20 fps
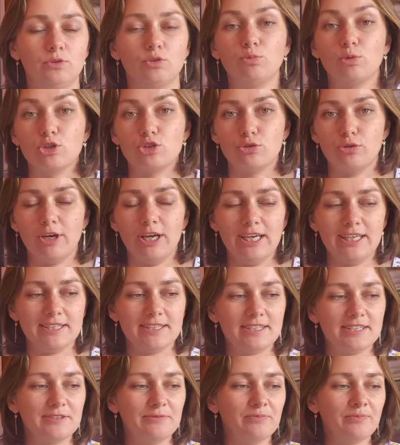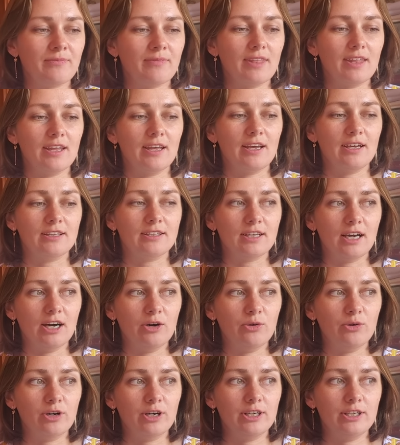wash your hands. A
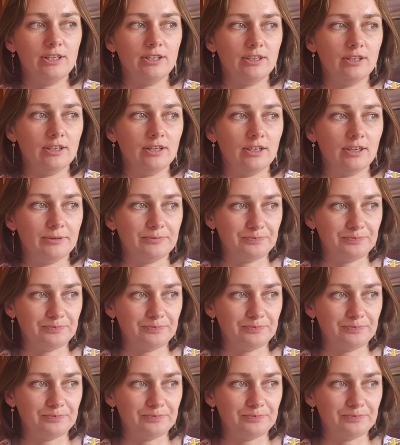tower in